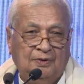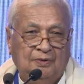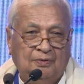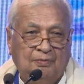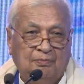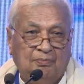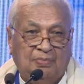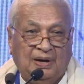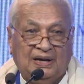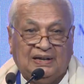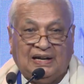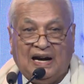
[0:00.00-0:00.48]

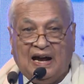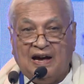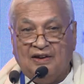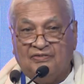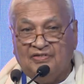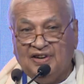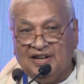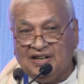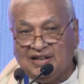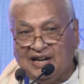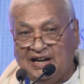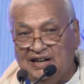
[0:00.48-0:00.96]
but
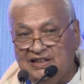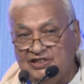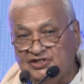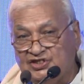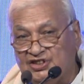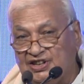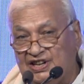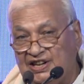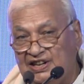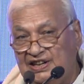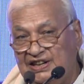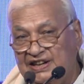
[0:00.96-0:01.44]
our
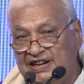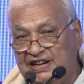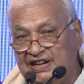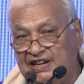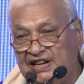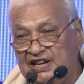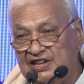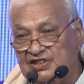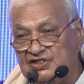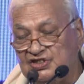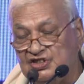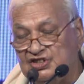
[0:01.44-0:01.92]
cultural
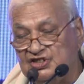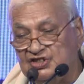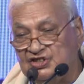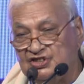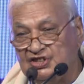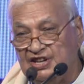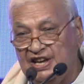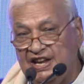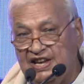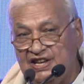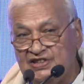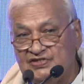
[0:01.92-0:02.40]
legacy
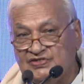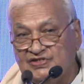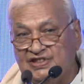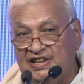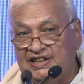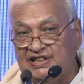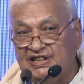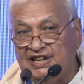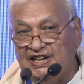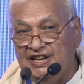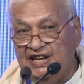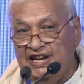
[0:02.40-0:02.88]
says
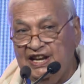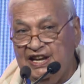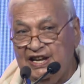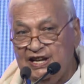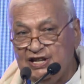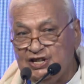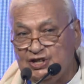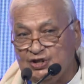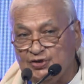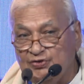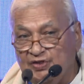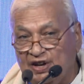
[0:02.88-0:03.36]
that
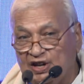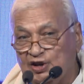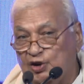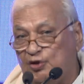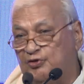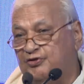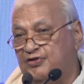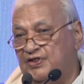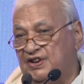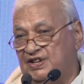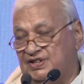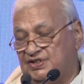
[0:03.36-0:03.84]
each one
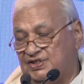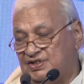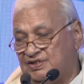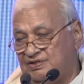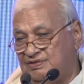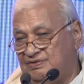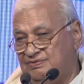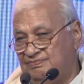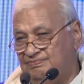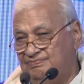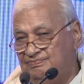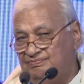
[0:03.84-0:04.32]
of us
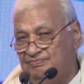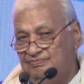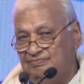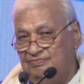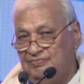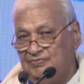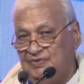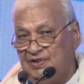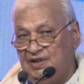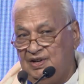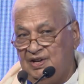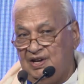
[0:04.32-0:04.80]

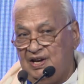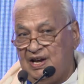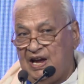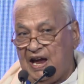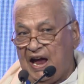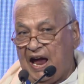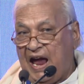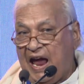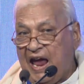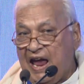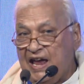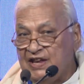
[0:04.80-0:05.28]

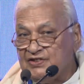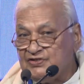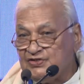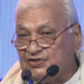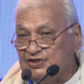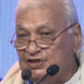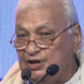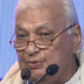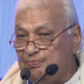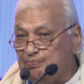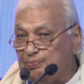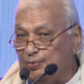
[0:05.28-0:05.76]
has
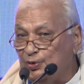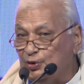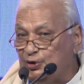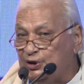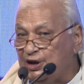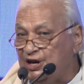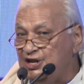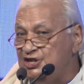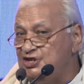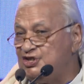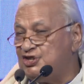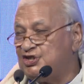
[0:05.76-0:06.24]
the
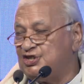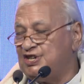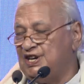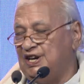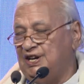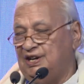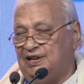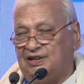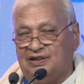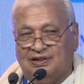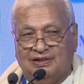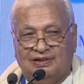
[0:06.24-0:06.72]

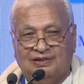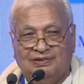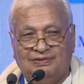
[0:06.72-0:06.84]
potential